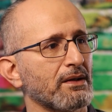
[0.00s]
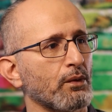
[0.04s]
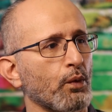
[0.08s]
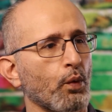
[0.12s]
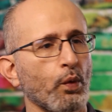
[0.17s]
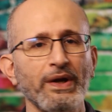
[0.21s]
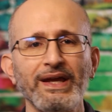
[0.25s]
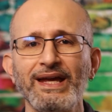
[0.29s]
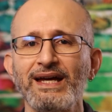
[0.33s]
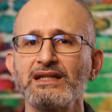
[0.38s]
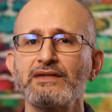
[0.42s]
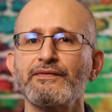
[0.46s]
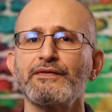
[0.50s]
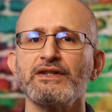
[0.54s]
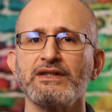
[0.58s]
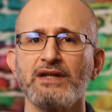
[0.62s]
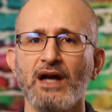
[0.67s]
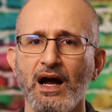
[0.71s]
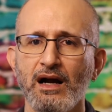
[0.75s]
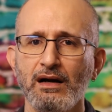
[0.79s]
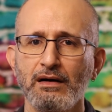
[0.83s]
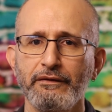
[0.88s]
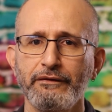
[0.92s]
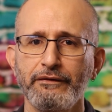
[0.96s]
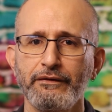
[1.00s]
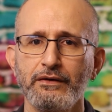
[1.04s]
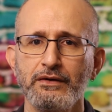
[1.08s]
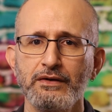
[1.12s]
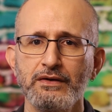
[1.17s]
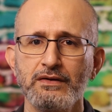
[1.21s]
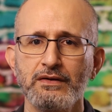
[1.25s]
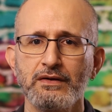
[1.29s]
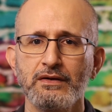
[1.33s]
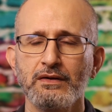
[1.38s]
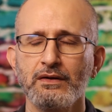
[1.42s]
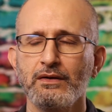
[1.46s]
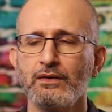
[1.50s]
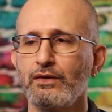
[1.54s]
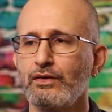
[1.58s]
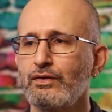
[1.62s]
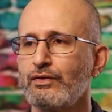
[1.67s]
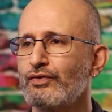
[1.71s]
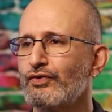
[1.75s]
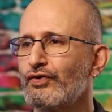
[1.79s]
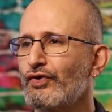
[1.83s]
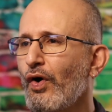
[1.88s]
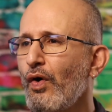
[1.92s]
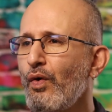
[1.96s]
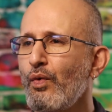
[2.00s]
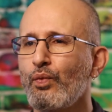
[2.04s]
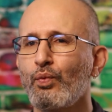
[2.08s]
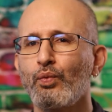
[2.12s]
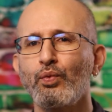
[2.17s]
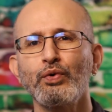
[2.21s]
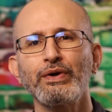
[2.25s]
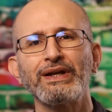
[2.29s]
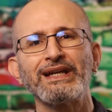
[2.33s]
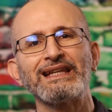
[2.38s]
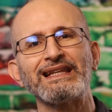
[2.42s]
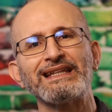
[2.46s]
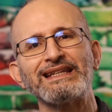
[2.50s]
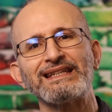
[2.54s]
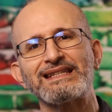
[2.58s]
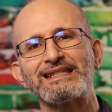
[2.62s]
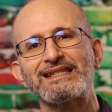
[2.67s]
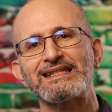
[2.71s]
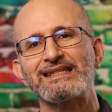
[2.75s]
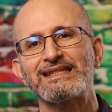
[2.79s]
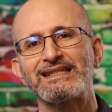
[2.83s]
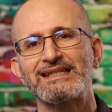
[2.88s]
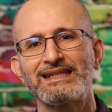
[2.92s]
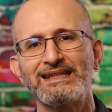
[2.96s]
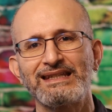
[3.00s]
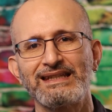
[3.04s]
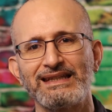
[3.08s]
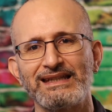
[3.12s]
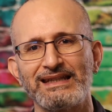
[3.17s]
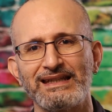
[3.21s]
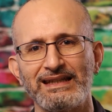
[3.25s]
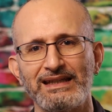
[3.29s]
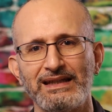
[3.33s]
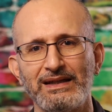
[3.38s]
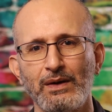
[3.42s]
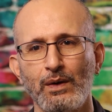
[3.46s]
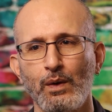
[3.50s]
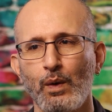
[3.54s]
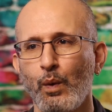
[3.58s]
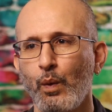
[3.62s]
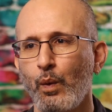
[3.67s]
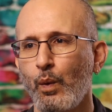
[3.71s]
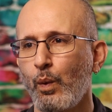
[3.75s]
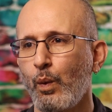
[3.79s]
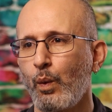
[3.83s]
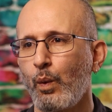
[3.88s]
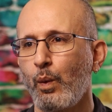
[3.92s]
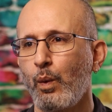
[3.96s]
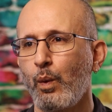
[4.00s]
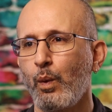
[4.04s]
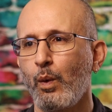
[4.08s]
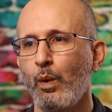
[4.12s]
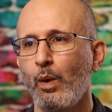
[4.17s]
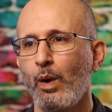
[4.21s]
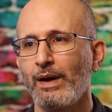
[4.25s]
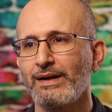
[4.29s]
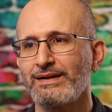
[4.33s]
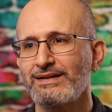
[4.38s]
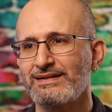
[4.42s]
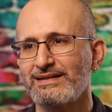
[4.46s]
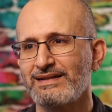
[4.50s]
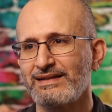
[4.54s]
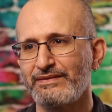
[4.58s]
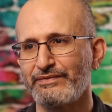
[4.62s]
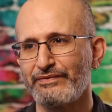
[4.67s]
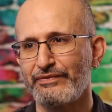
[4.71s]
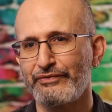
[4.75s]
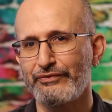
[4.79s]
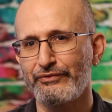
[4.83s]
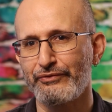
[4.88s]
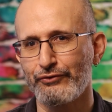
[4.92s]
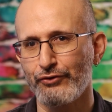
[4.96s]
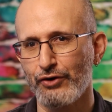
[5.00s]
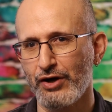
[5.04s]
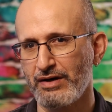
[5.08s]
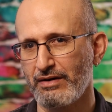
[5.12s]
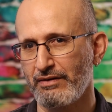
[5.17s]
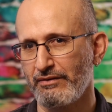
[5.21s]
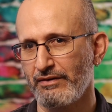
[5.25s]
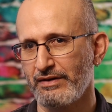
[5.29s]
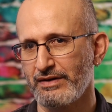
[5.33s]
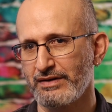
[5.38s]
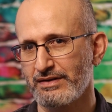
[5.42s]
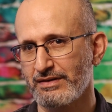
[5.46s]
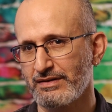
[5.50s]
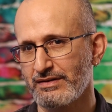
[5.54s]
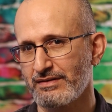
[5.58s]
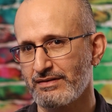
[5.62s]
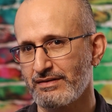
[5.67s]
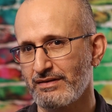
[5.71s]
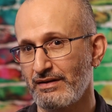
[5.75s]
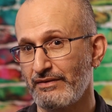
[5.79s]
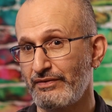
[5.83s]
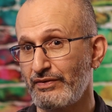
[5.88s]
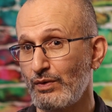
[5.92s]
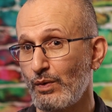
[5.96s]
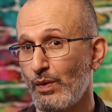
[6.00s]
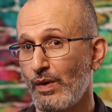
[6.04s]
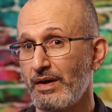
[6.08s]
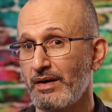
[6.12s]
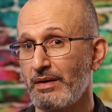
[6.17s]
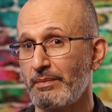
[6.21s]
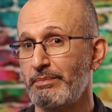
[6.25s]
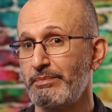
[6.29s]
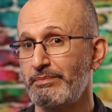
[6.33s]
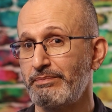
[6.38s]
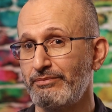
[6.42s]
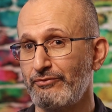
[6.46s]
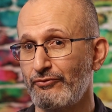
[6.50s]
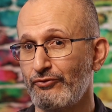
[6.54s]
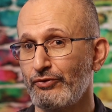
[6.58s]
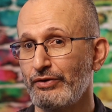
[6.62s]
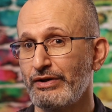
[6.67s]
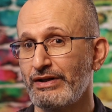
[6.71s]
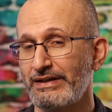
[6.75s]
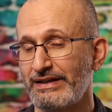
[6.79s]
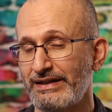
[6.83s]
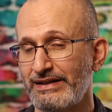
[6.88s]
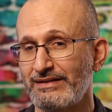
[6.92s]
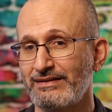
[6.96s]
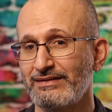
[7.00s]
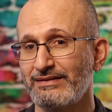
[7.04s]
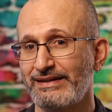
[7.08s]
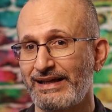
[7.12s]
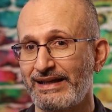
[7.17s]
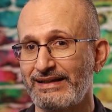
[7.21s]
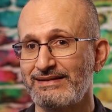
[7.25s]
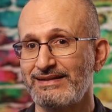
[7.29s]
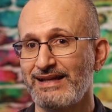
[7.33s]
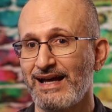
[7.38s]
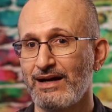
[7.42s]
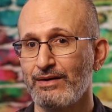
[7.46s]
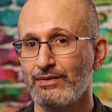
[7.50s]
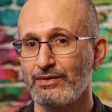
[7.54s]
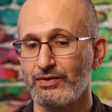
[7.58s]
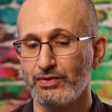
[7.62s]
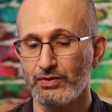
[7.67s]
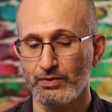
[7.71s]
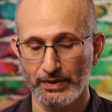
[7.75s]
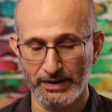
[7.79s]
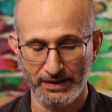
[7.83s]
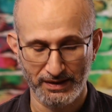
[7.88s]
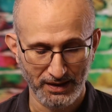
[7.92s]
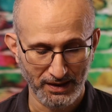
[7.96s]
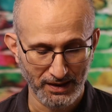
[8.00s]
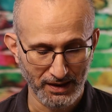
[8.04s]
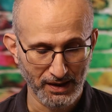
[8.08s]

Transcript: we as photographers don't really see what's in front of us, if you want to really get down to it.